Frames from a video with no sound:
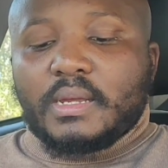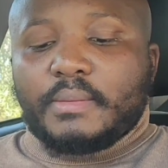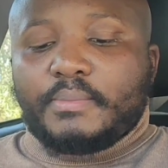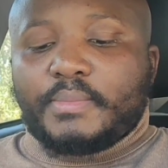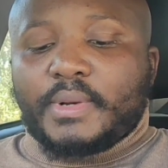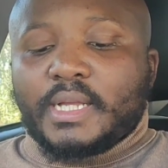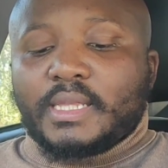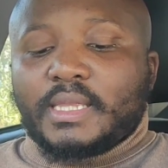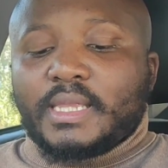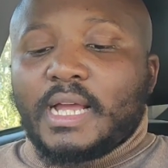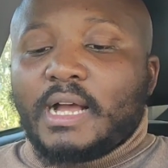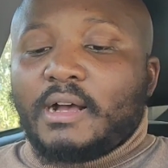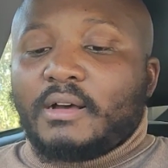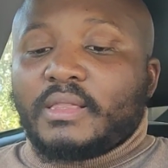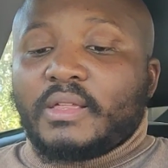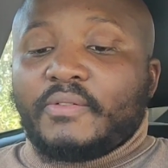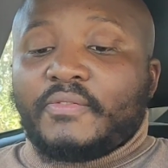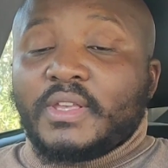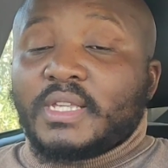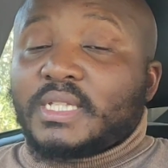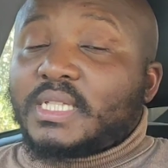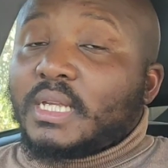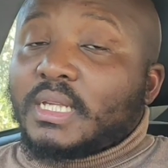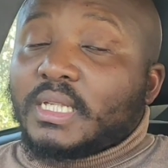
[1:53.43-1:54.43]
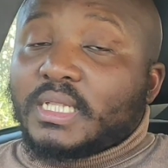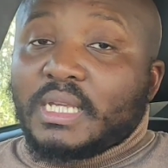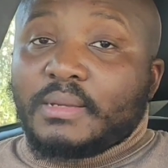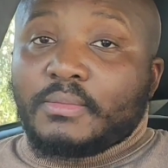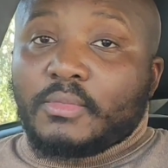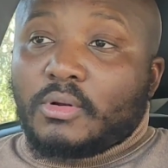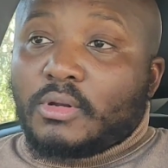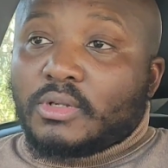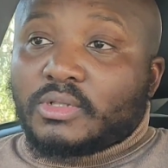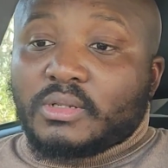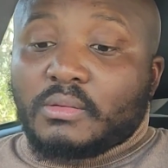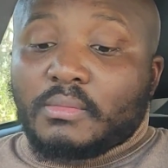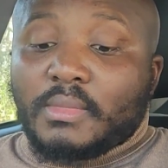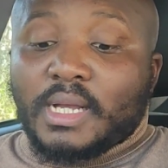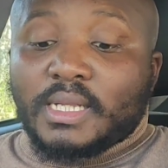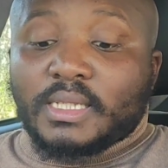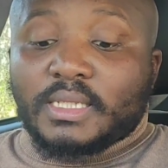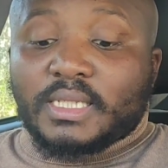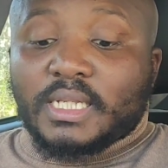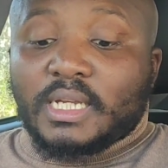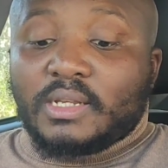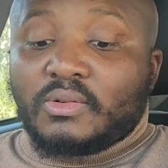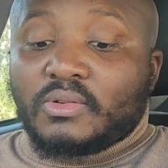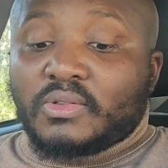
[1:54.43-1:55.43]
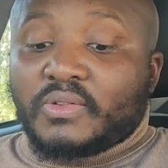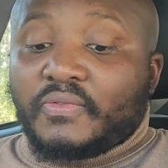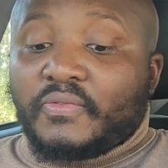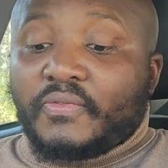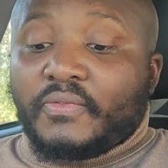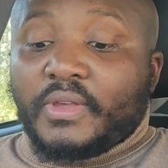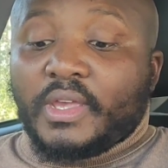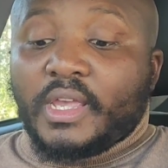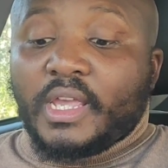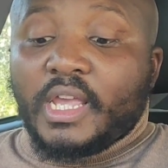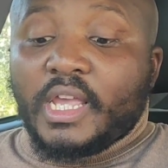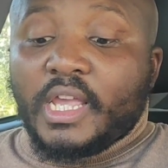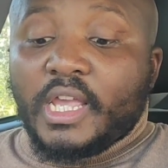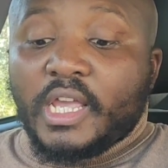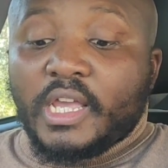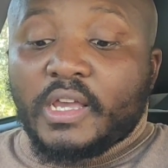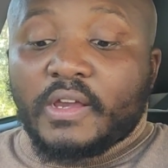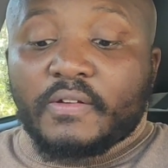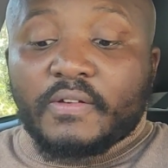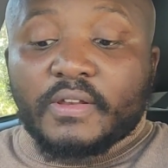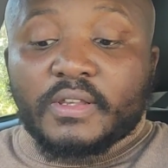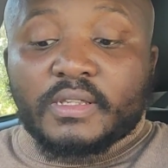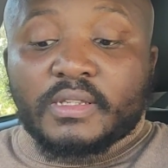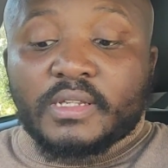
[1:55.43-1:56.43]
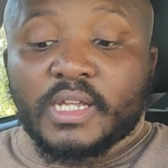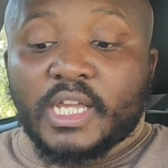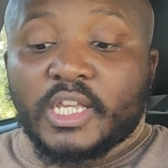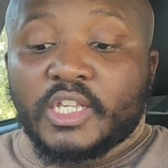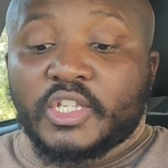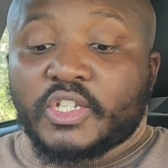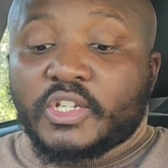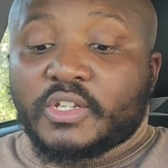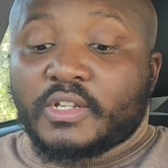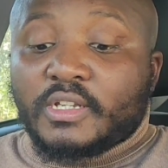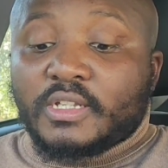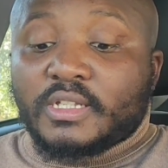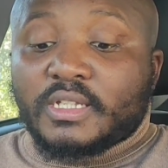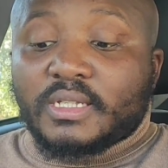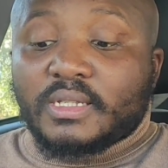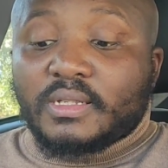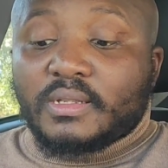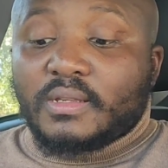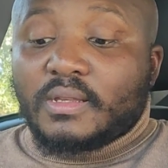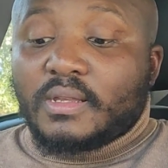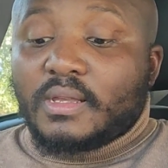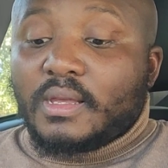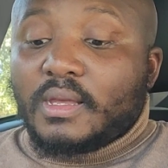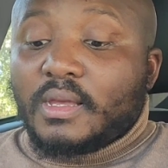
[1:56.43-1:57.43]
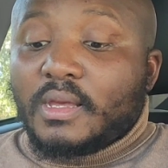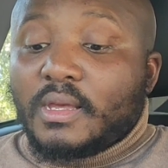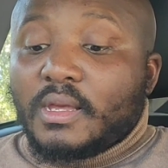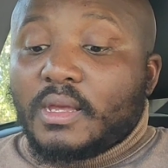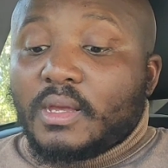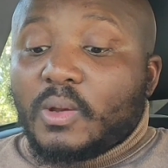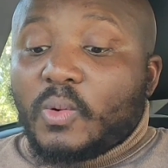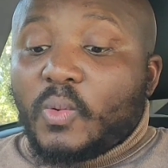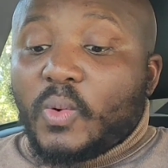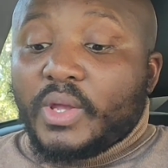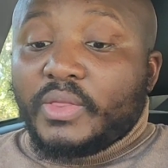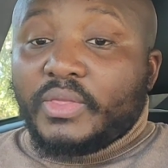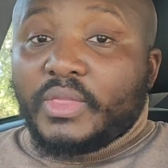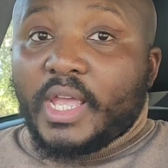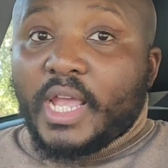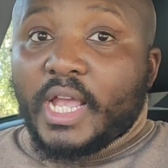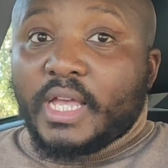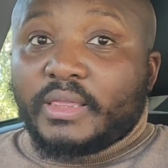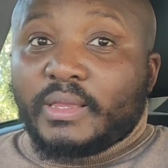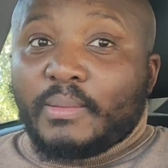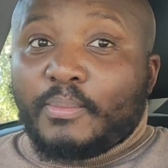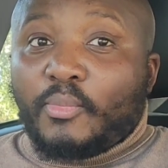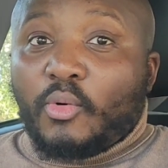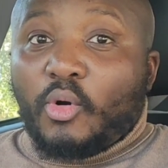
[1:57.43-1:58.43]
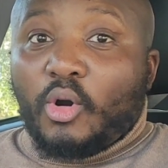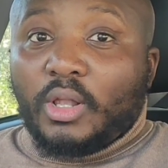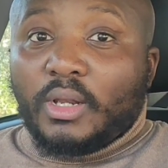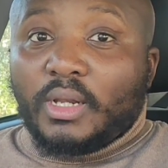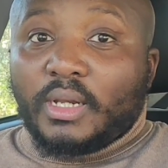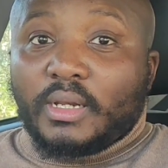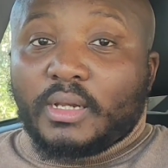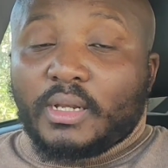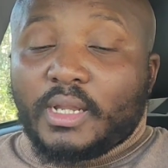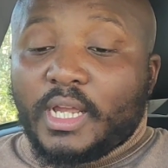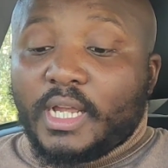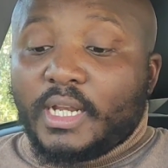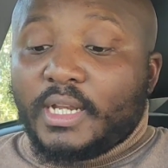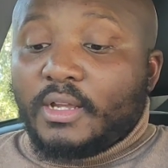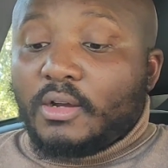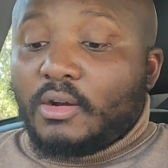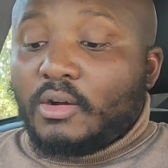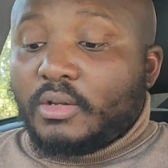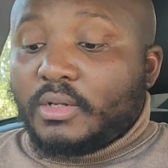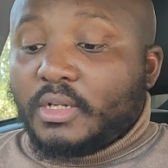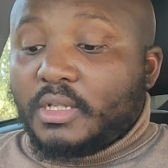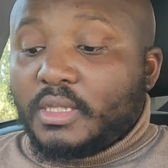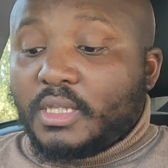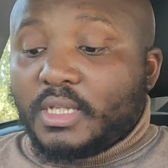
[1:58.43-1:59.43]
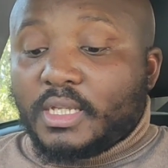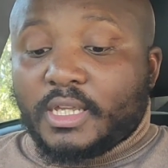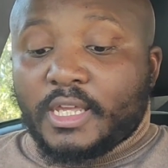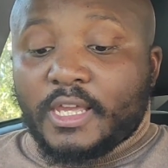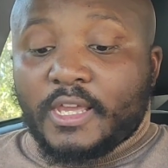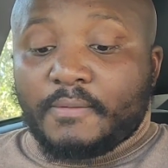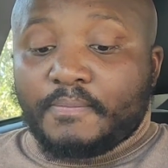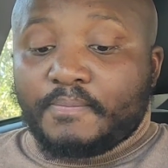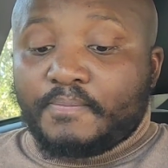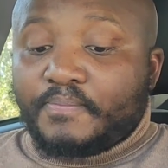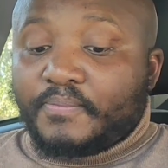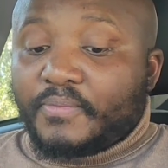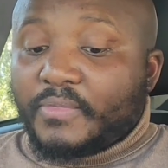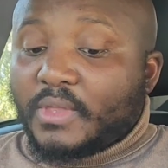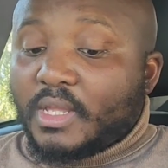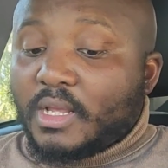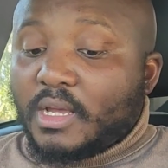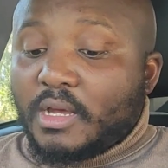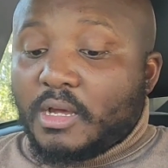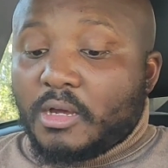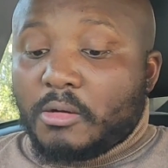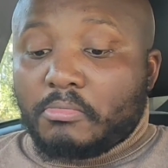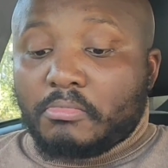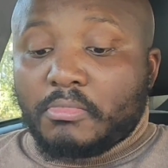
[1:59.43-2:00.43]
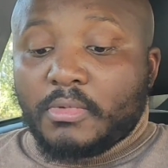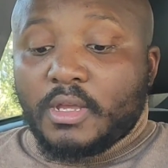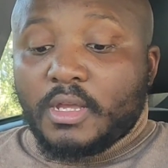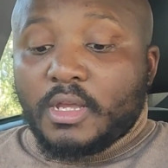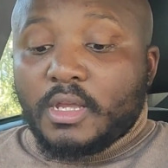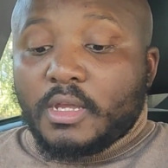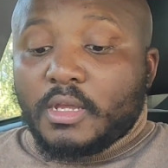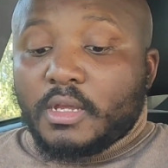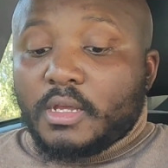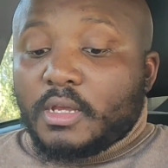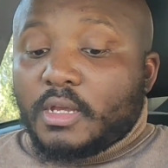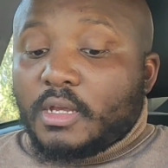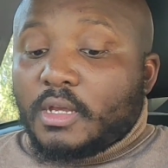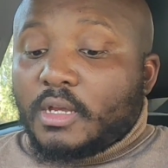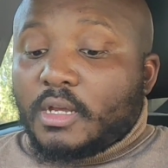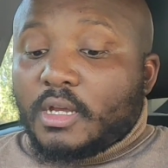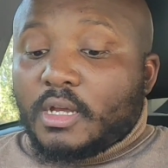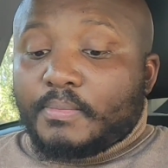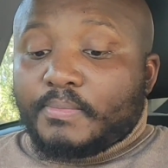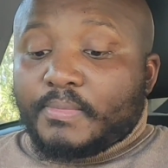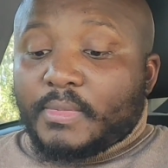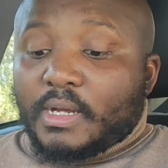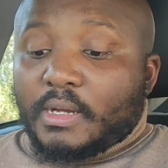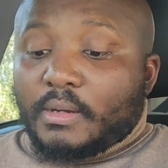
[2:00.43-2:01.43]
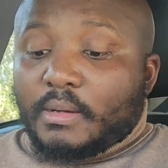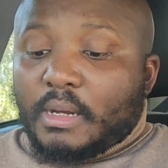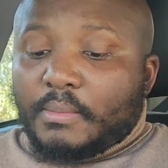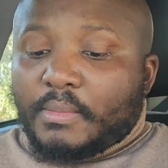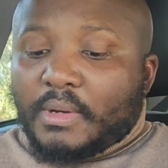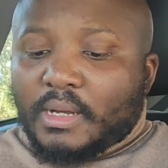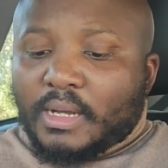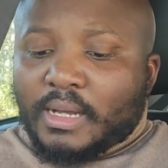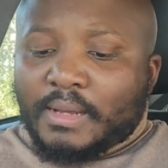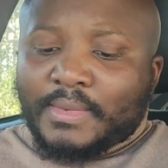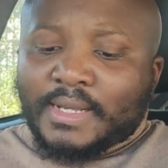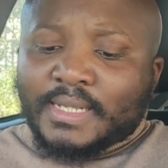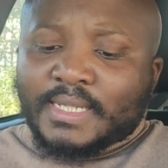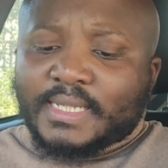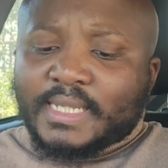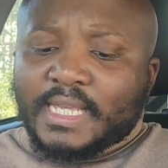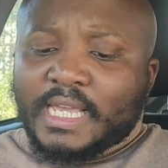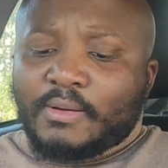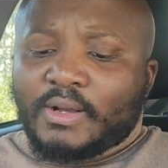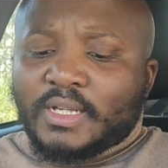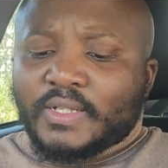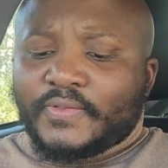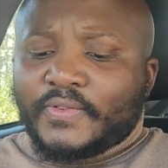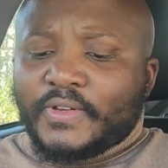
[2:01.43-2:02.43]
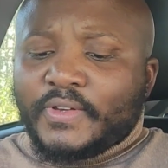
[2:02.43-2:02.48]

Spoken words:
But now the visiting team, also Munster, looked very dangerous when they had the ball early on in the game. I must say I was